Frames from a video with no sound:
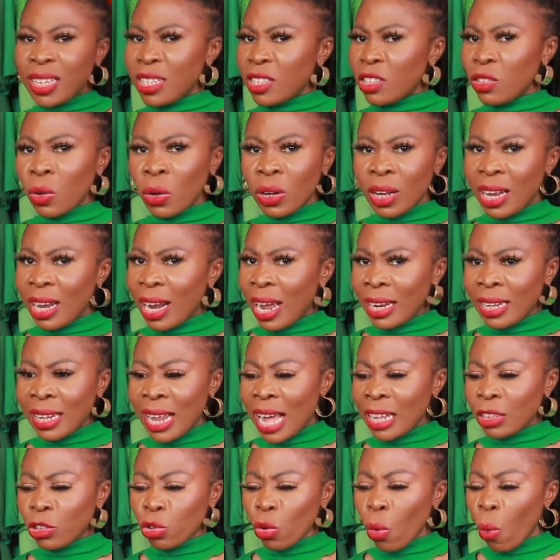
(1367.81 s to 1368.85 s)
It's not lined
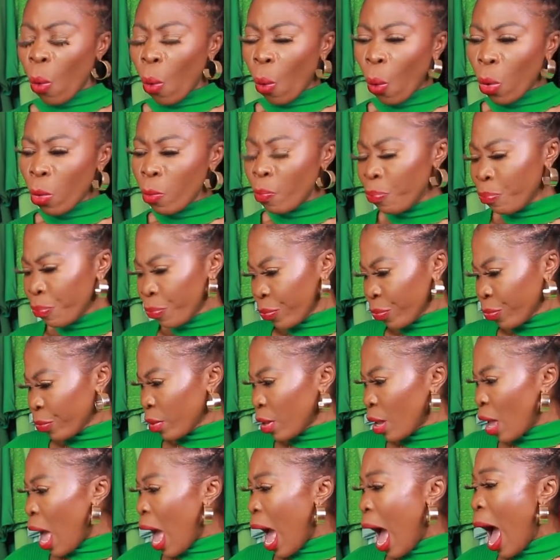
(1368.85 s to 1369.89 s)
at all
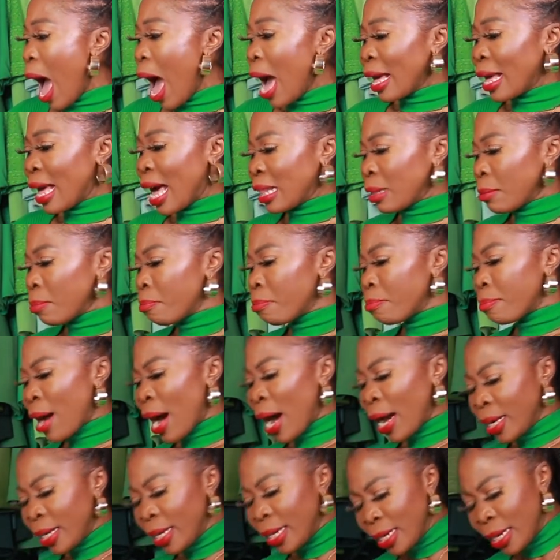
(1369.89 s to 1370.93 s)
I got
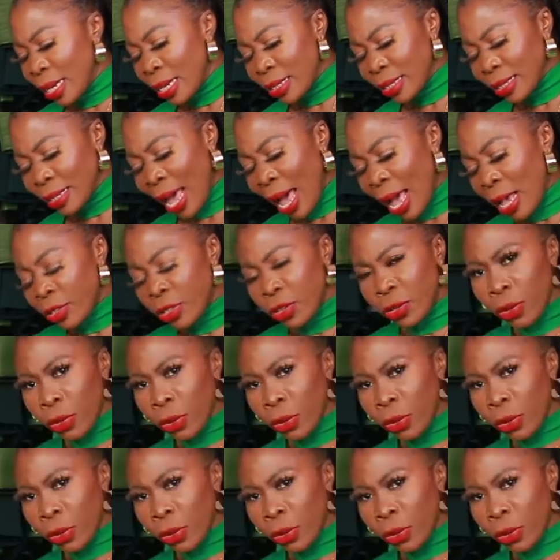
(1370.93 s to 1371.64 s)
mine in a size,